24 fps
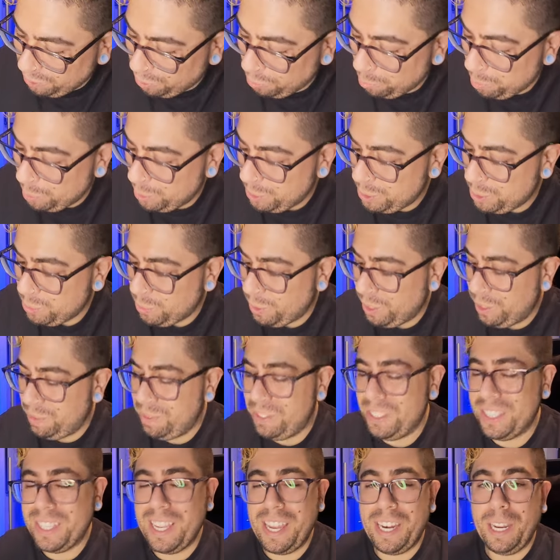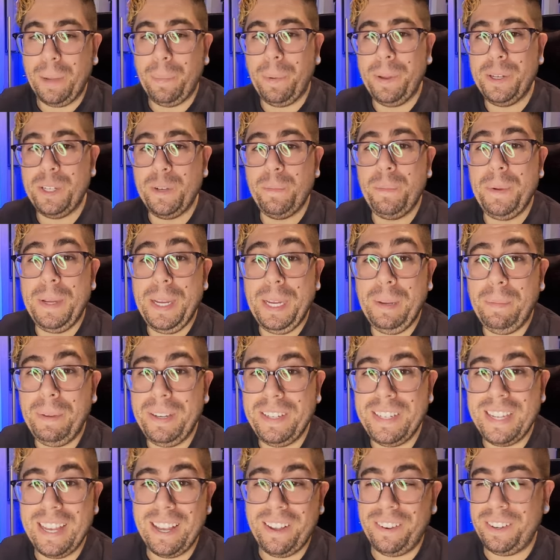almost, where I'm just getting a bunch of pigment
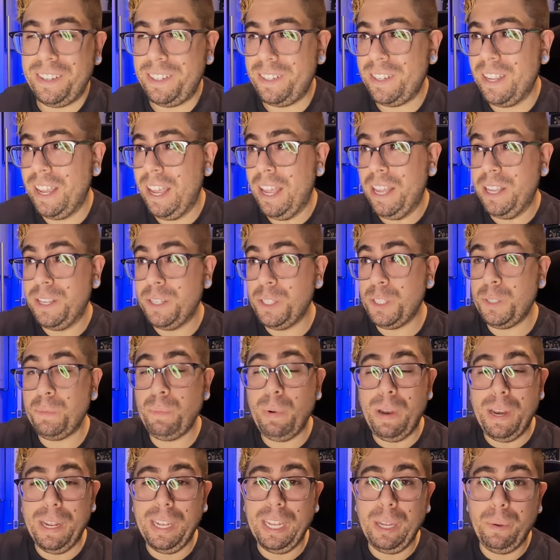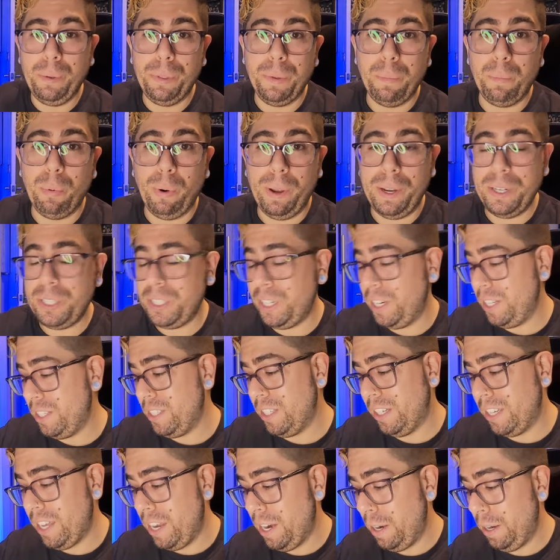down and spreading it with the brush, and it's
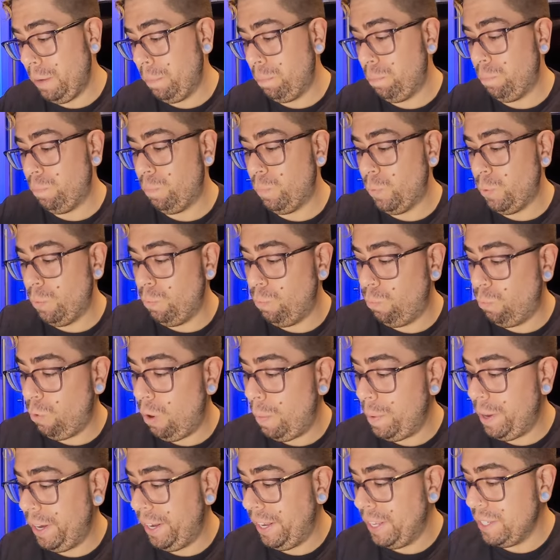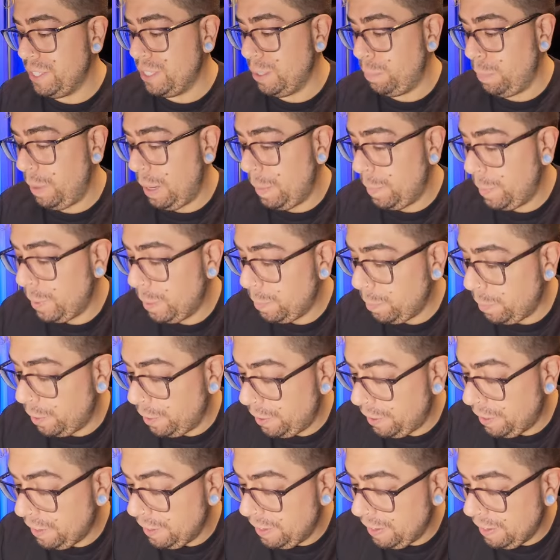kind of rubbing against the paper,
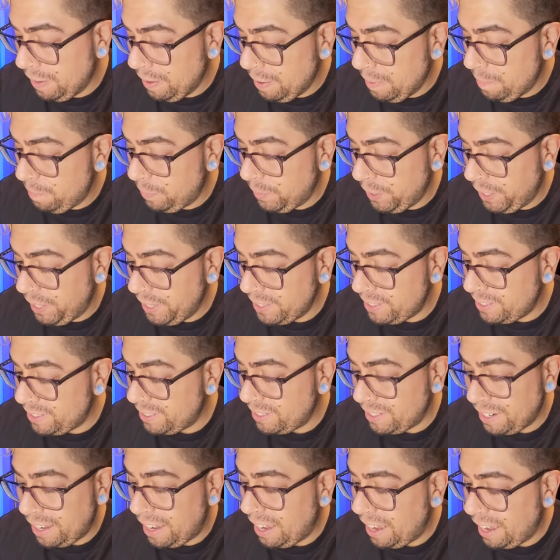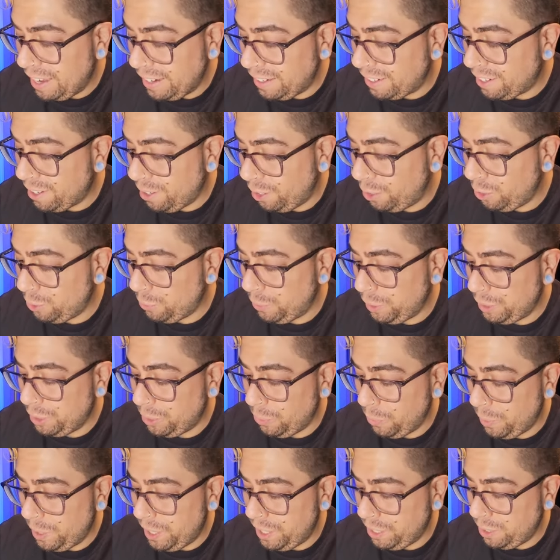but it's not coloring the
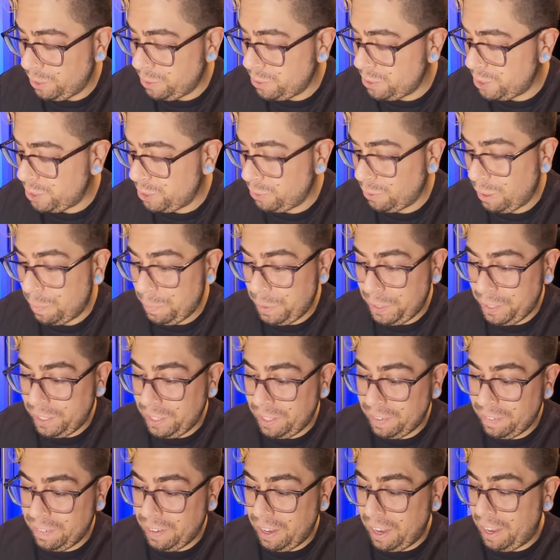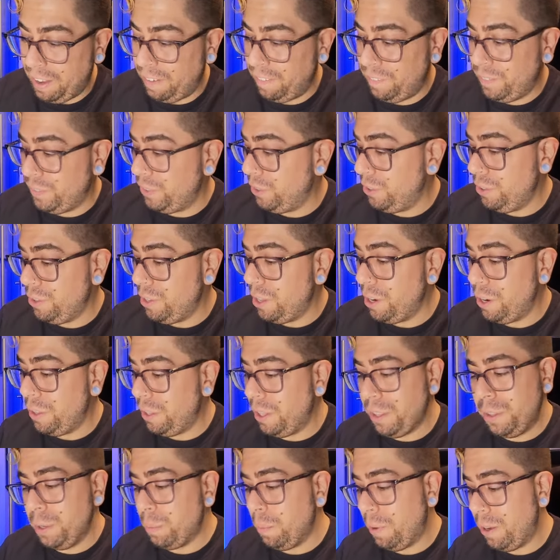way it used to. I mean, none of the
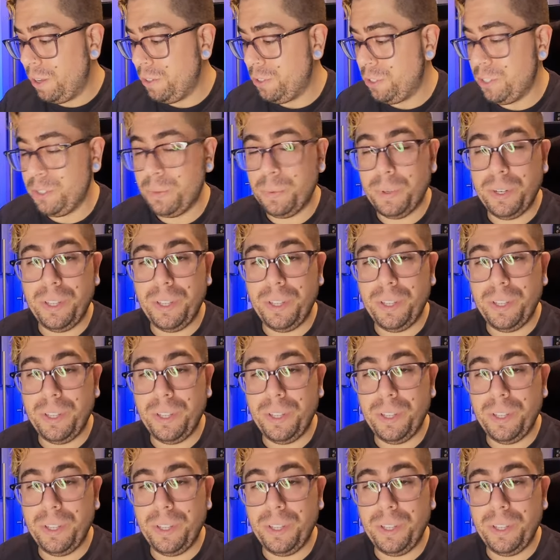other monsters were